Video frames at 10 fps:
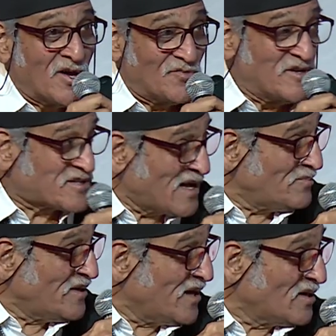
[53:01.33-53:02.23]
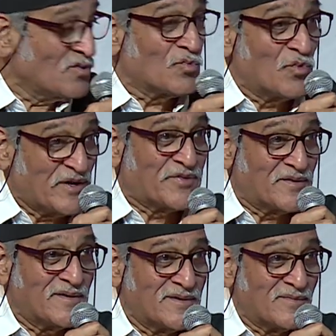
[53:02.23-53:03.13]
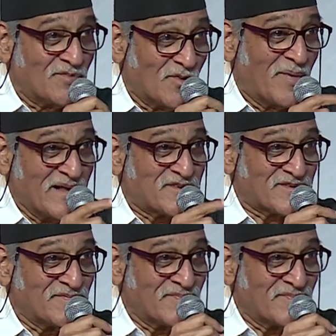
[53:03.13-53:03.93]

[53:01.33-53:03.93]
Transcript: which can be done with mobiles